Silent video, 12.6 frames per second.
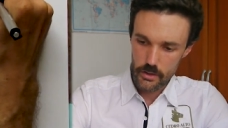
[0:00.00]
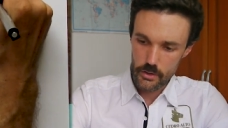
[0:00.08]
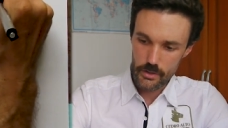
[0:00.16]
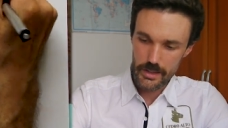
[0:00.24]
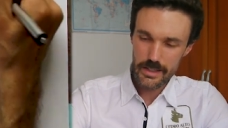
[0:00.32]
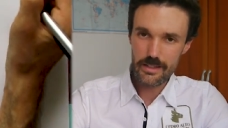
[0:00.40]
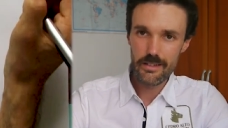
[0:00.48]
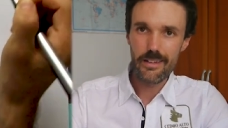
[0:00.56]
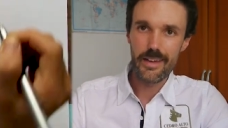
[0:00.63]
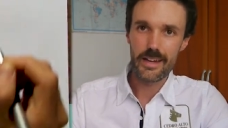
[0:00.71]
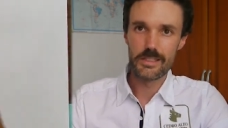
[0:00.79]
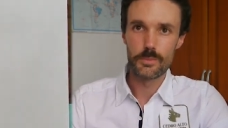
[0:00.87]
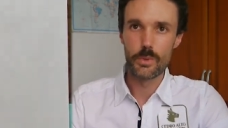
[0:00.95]
green
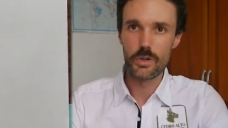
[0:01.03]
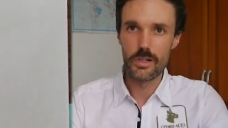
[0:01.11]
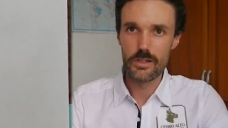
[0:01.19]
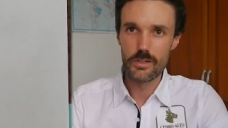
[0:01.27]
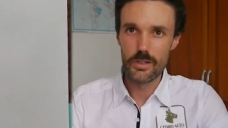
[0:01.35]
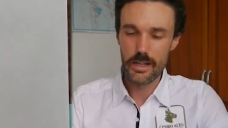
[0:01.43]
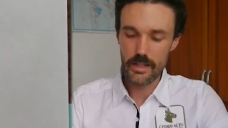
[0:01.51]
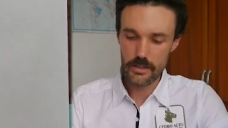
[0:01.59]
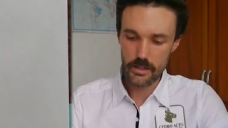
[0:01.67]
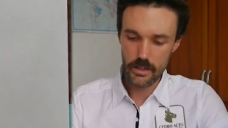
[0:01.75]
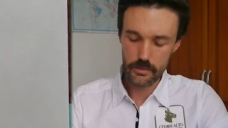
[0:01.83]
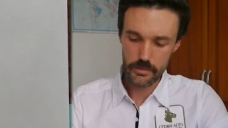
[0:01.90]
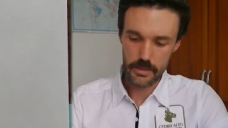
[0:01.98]
export grade
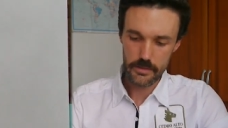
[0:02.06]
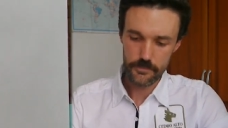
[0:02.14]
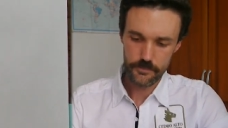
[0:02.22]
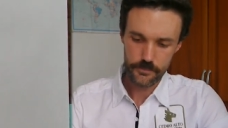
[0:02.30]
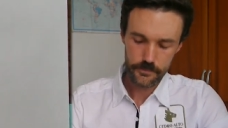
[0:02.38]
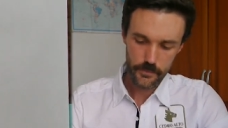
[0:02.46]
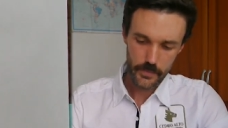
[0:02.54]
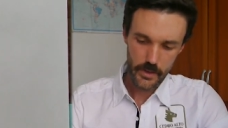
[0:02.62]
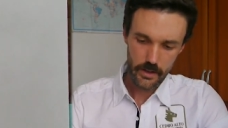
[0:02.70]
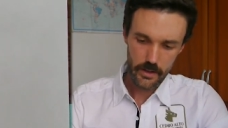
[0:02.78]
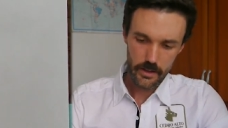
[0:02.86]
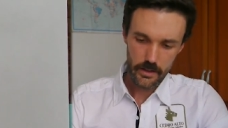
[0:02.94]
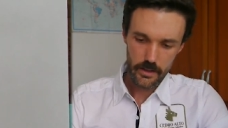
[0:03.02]
coffee.
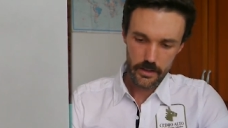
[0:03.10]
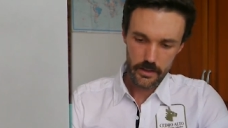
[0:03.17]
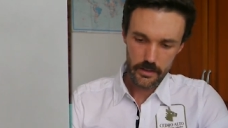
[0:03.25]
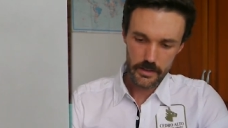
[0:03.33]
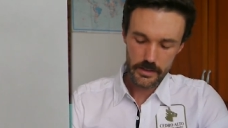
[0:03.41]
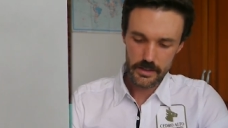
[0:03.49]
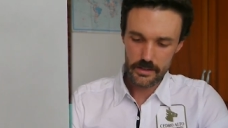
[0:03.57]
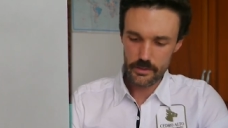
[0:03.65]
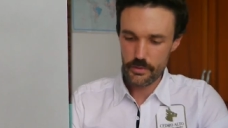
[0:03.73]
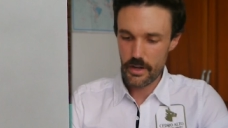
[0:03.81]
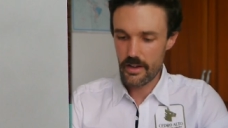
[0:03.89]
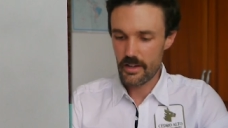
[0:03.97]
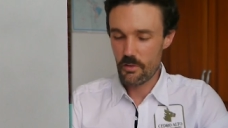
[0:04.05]
This is a
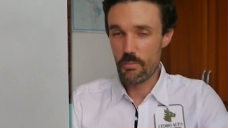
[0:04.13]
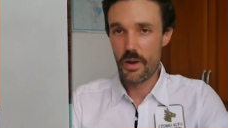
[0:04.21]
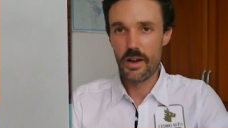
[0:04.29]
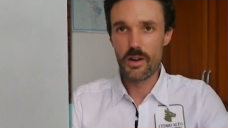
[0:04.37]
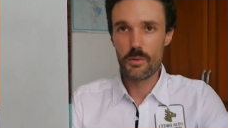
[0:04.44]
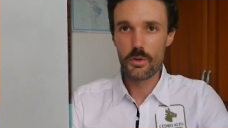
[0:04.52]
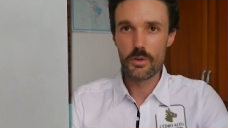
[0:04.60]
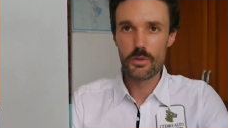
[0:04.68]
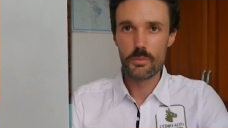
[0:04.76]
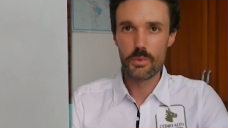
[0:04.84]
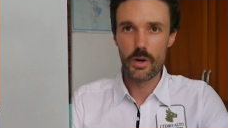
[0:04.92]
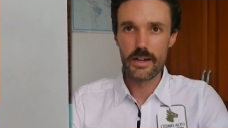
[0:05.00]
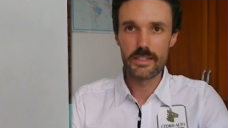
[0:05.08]
very
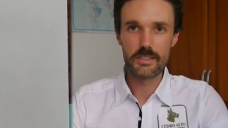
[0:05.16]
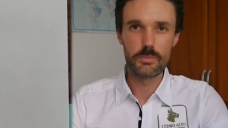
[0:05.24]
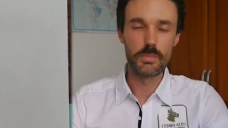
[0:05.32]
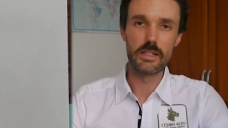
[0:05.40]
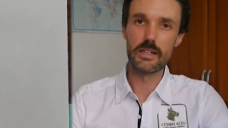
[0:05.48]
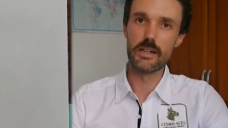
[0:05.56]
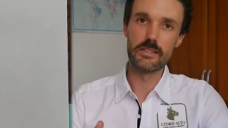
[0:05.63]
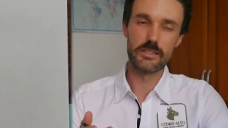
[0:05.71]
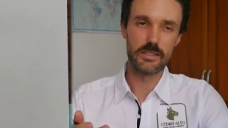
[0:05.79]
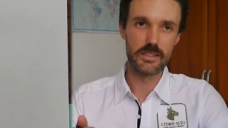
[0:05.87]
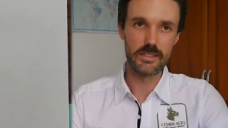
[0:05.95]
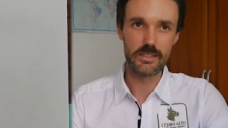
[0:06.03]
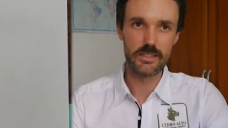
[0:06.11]
comparable price
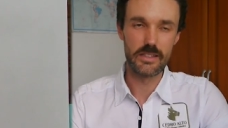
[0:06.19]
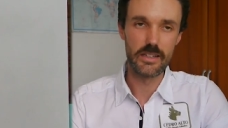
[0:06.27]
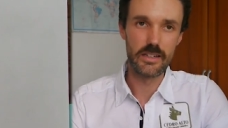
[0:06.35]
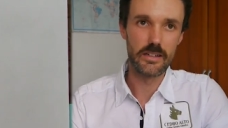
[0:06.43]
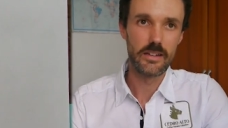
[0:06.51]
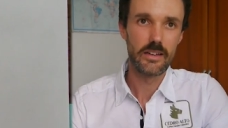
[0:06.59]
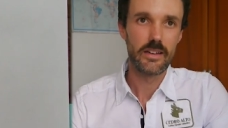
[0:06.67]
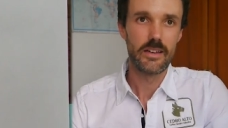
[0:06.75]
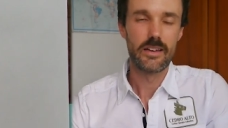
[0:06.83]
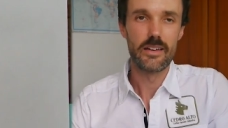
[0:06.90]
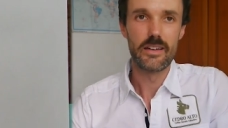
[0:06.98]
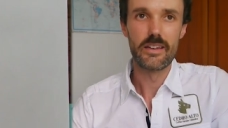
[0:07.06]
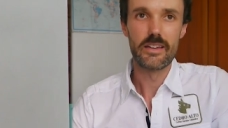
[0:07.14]
because it's
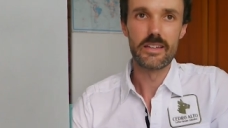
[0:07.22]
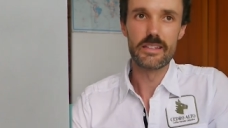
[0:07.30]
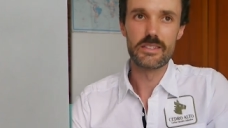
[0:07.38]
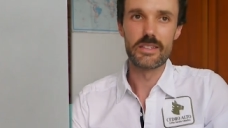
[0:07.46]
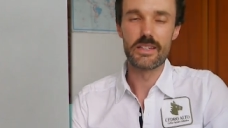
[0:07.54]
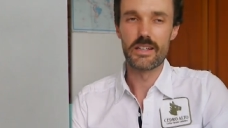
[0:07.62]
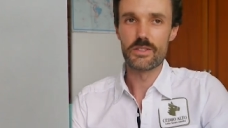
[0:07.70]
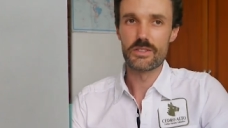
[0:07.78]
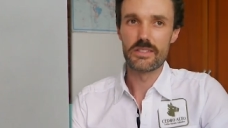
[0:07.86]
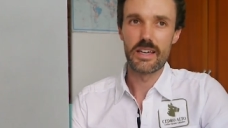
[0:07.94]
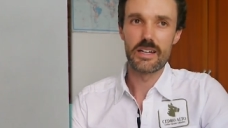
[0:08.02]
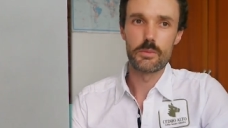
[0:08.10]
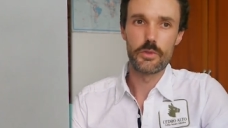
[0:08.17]
easily
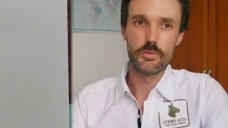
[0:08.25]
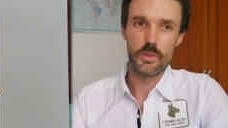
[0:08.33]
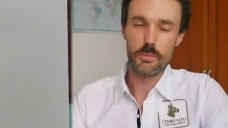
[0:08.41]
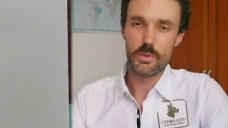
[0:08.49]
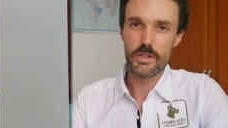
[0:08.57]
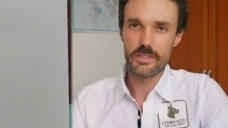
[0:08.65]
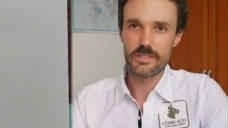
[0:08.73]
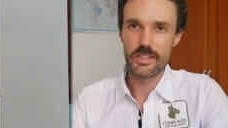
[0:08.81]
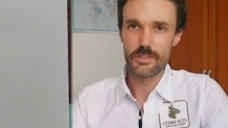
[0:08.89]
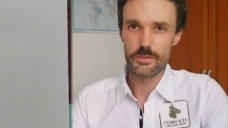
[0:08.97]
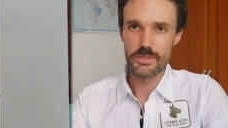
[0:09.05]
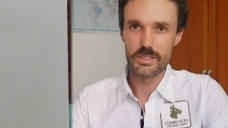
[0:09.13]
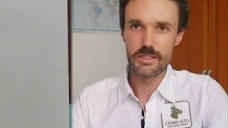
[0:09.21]
understandable for the person
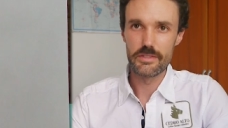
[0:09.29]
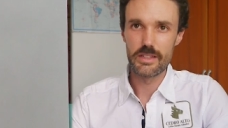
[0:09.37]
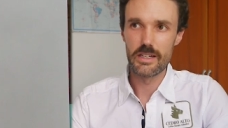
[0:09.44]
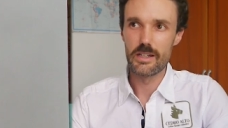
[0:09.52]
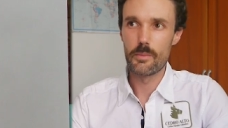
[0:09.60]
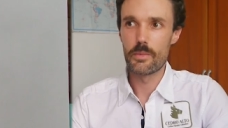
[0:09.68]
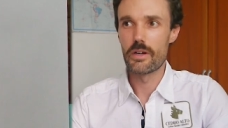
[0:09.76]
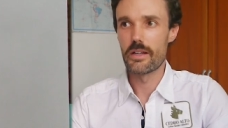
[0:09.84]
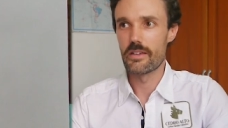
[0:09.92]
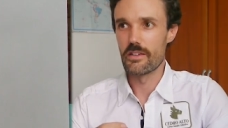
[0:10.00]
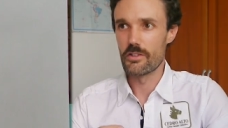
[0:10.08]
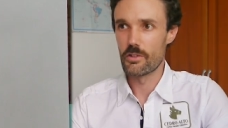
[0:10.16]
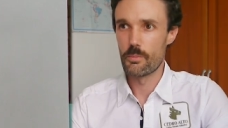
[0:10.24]
that's receiving the number
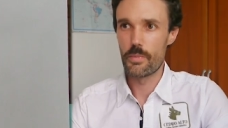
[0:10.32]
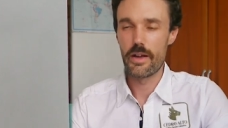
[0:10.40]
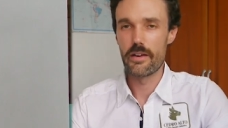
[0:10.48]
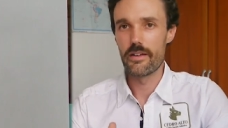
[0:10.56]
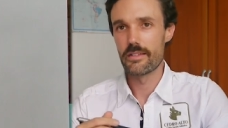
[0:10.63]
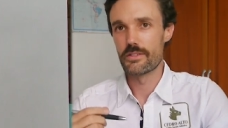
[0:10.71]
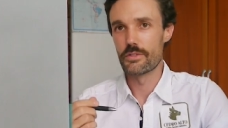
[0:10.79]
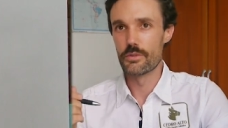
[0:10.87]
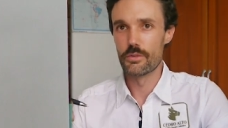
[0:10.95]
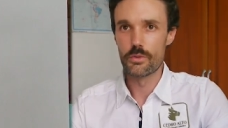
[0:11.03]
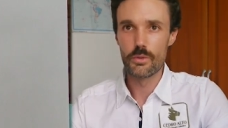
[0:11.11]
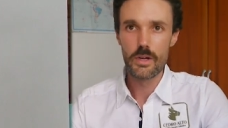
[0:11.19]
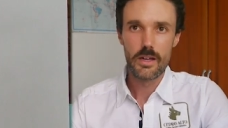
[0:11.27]
and can compare it
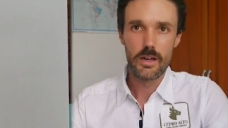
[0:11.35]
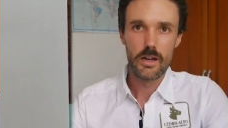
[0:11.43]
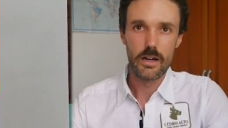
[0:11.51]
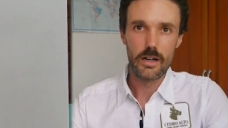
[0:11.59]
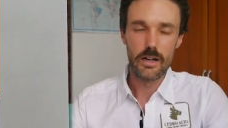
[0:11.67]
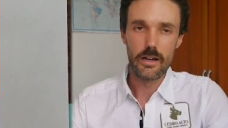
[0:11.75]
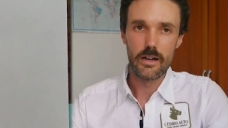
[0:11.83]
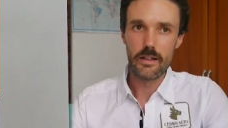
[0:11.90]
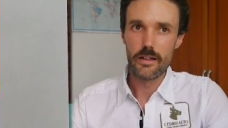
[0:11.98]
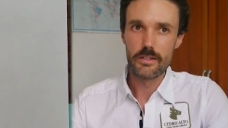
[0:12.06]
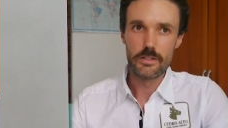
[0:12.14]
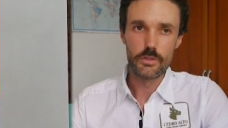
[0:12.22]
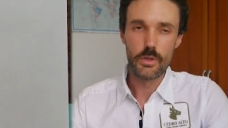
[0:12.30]
to
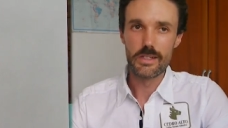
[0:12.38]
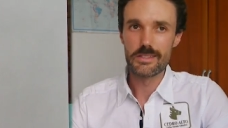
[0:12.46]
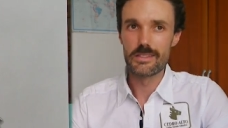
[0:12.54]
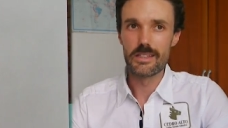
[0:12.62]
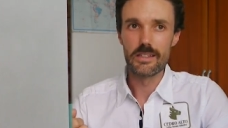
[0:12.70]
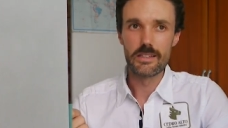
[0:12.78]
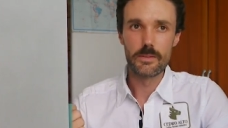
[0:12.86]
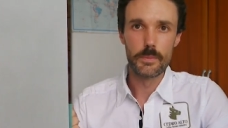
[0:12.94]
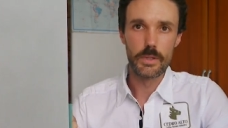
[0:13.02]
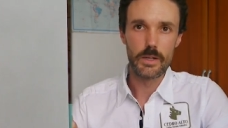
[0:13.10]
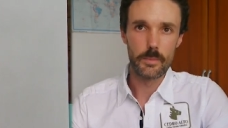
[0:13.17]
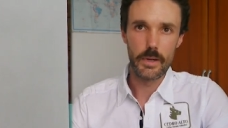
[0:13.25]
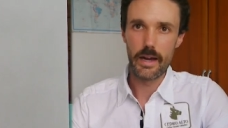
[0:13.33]
USD
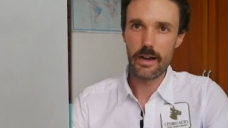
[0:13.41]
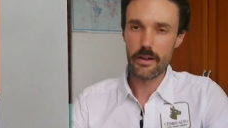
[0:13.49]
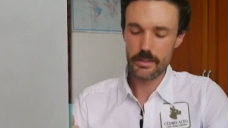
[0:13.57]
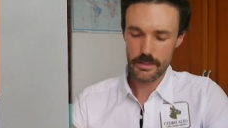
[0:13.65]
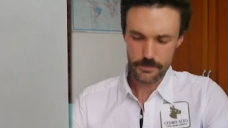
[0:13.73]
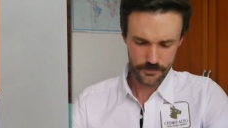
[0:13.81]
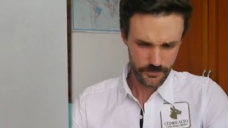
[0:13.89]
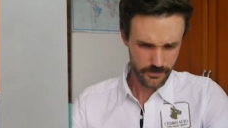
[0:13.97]
per pound